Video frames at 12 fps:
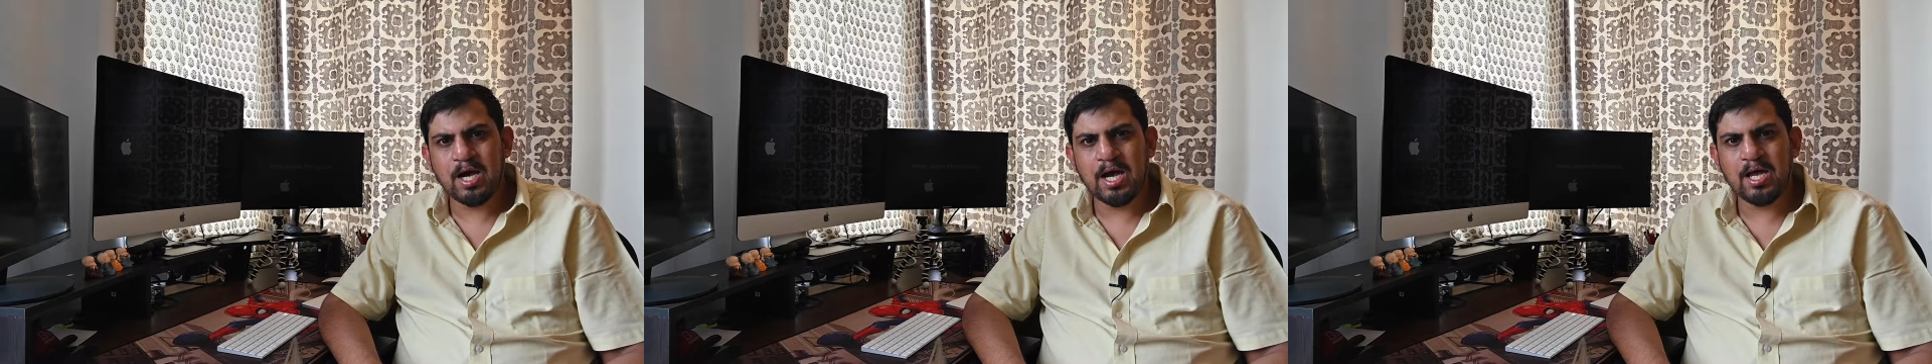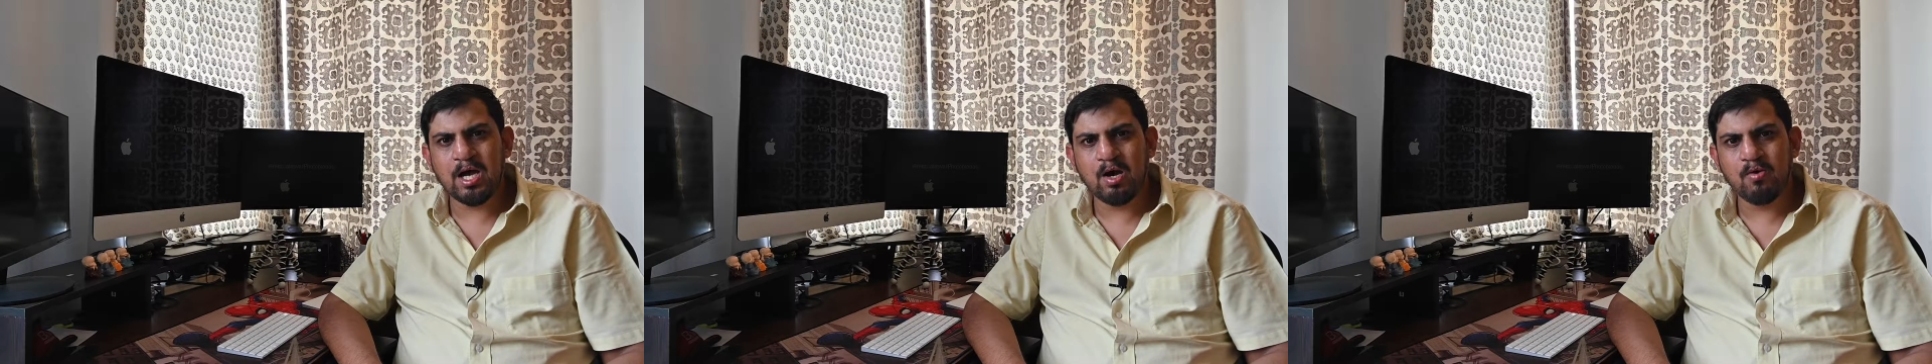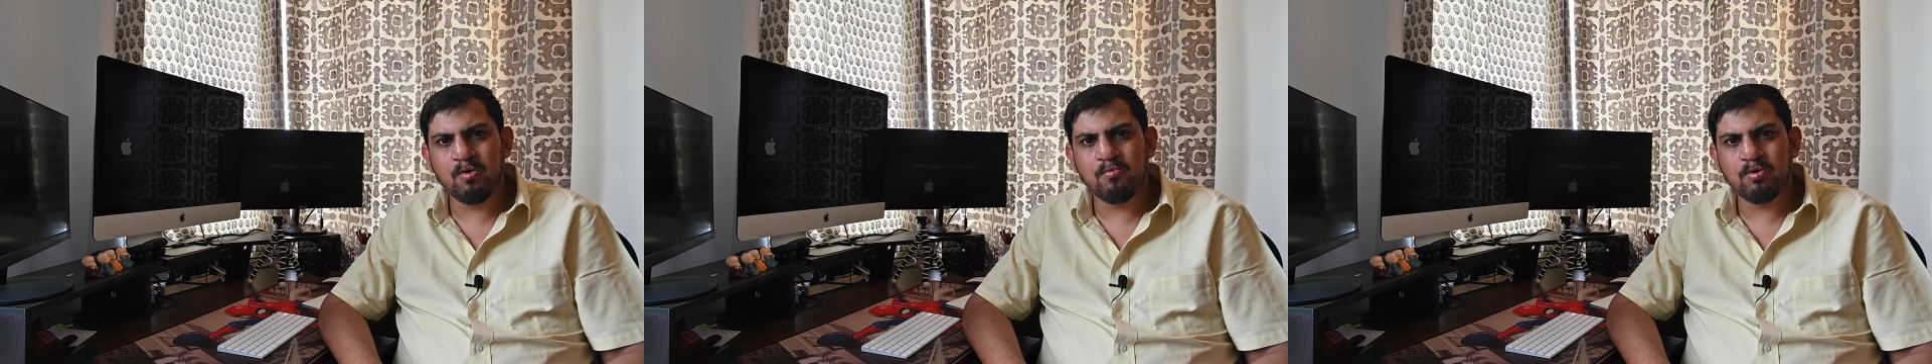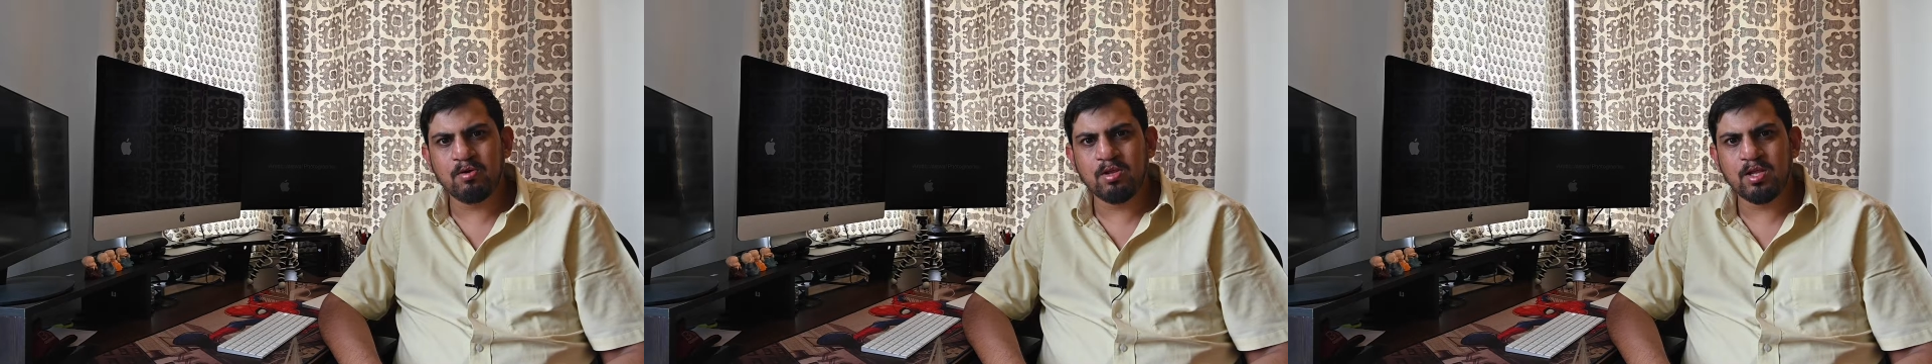I
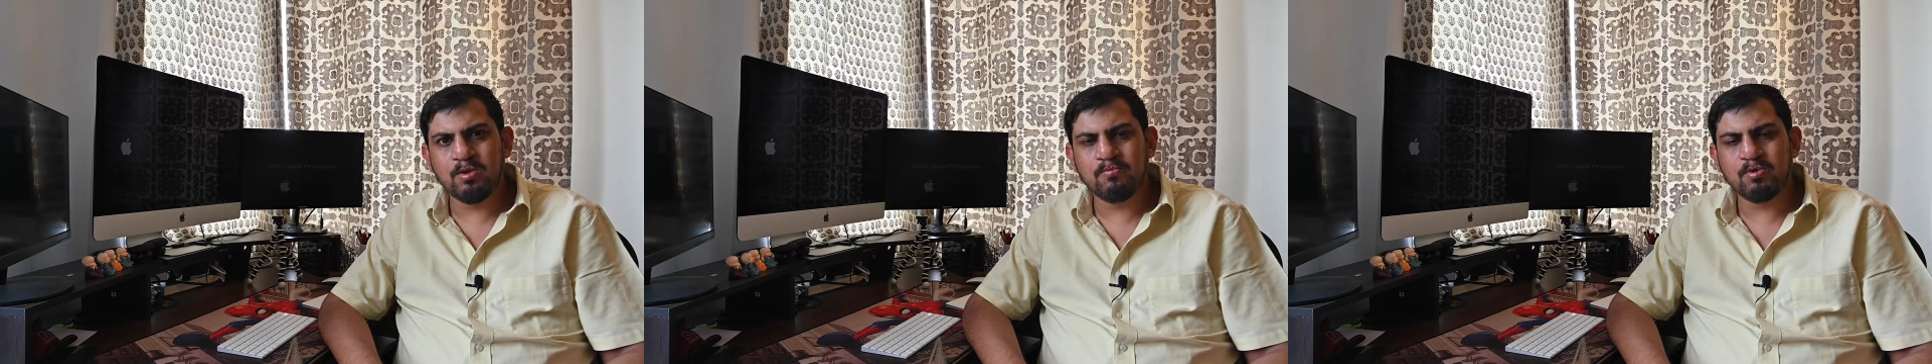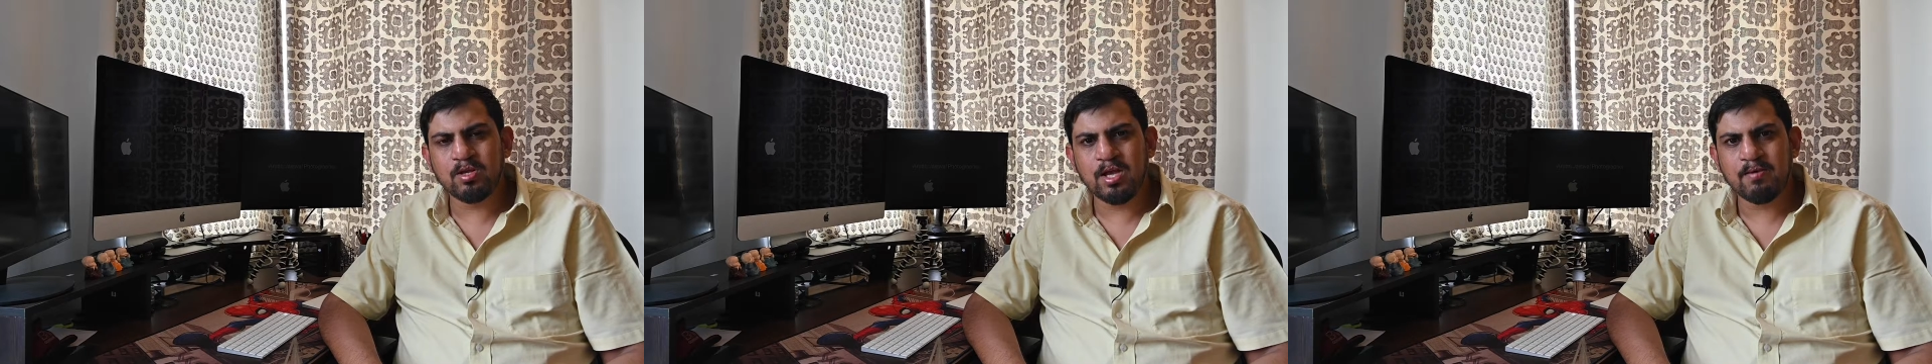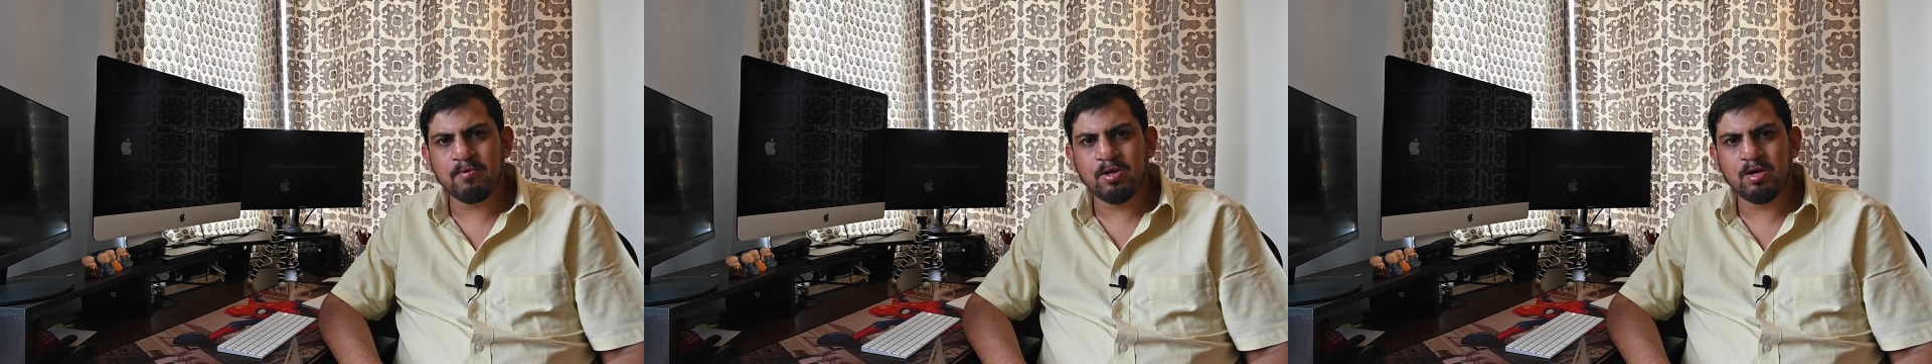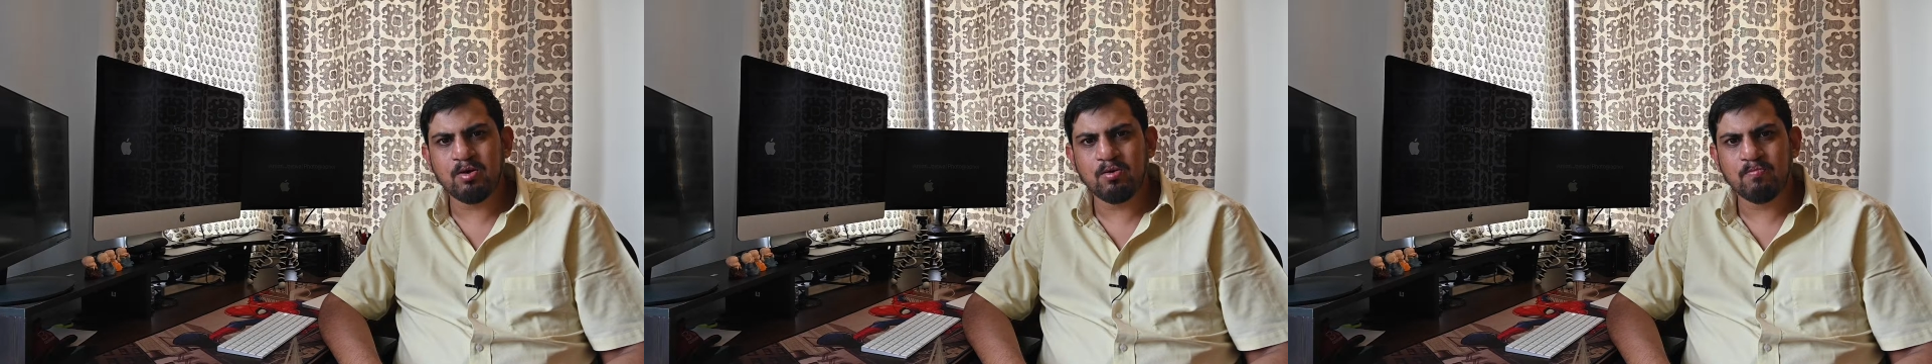however leave the
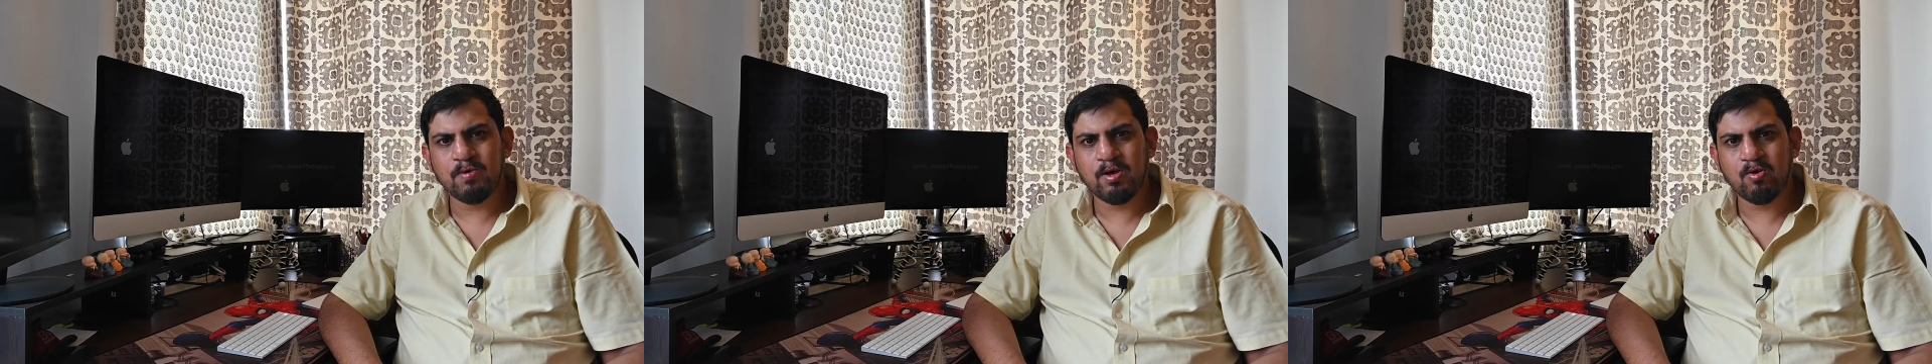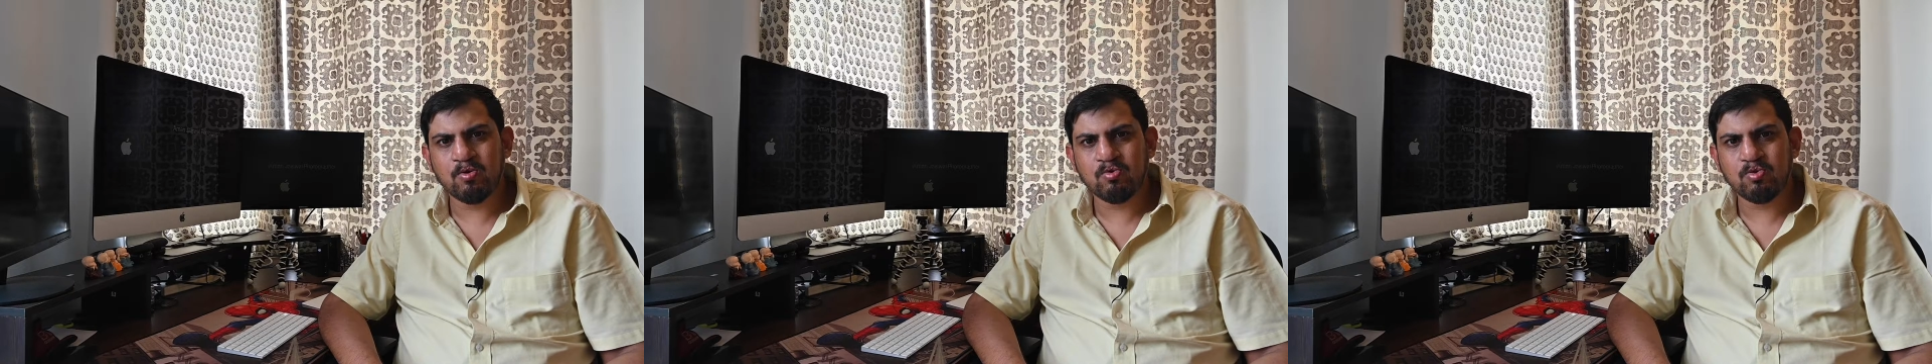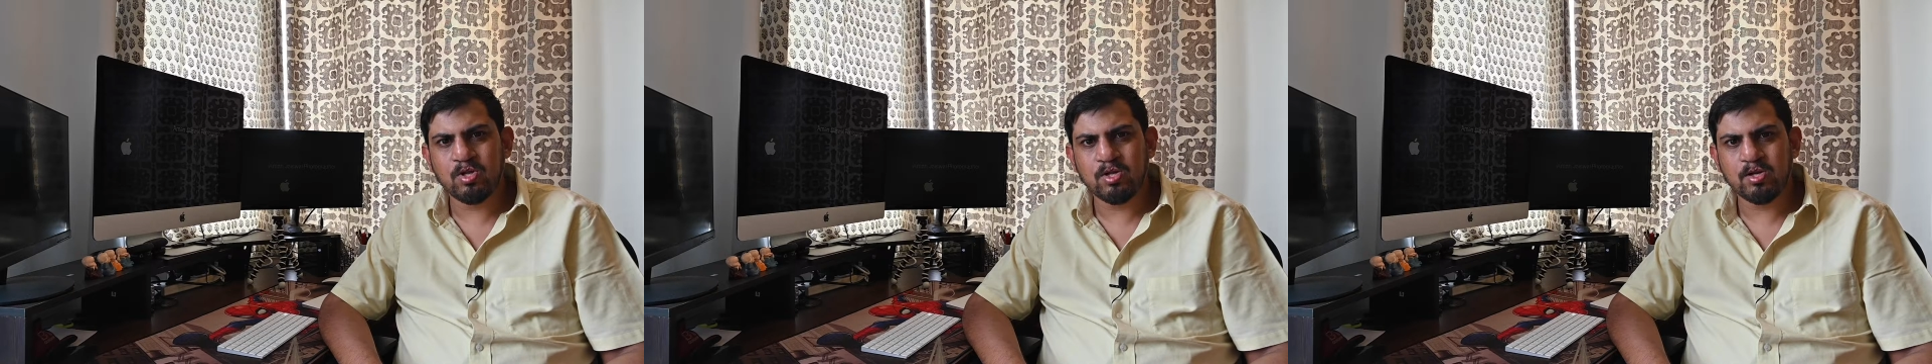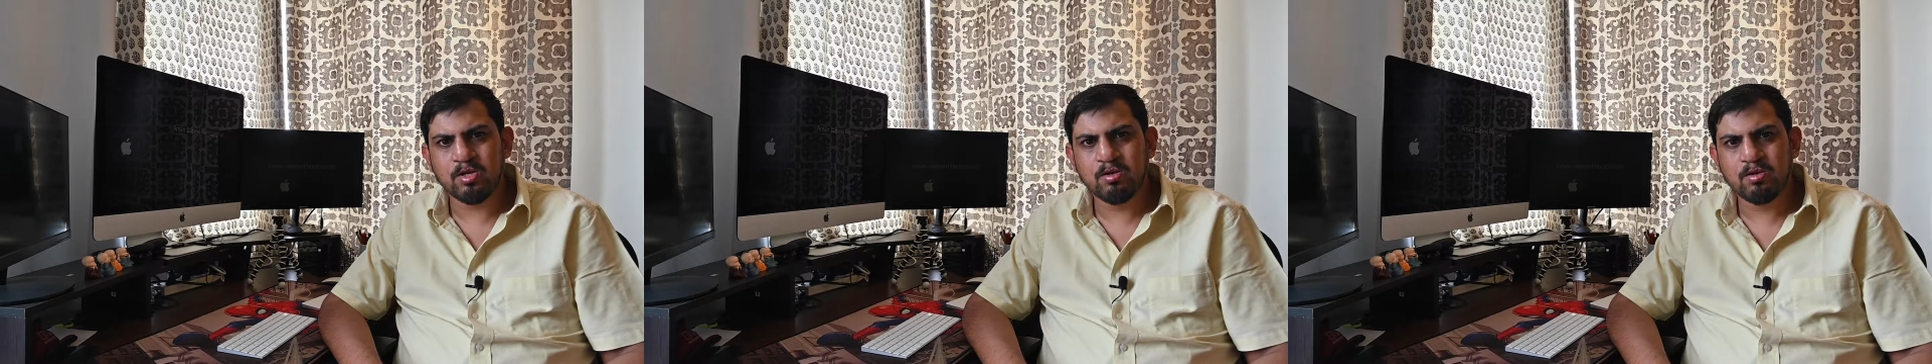camera on my auto
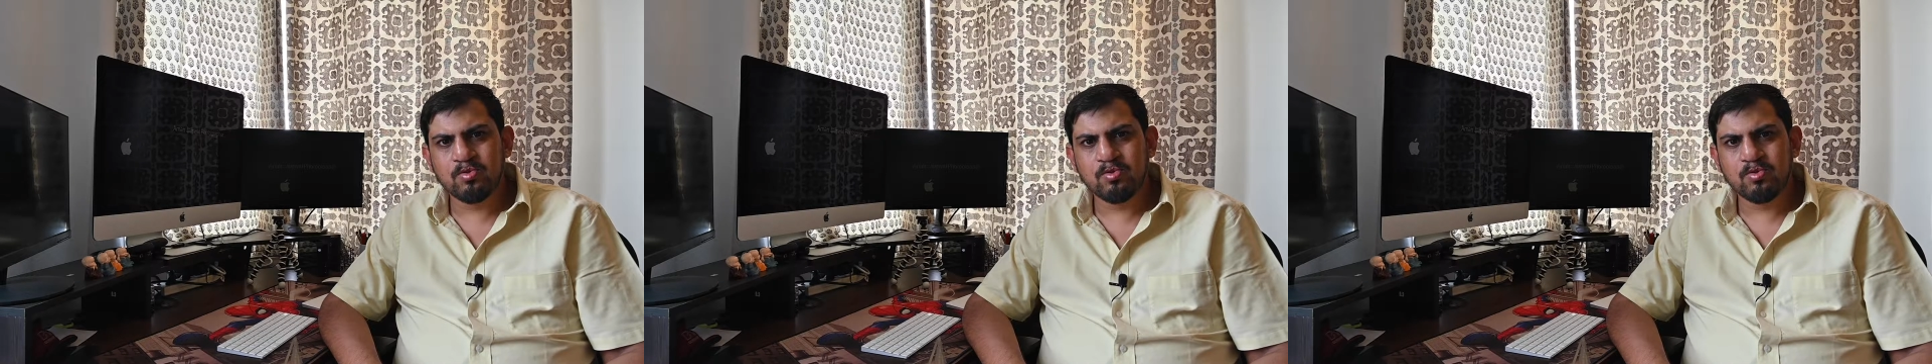setting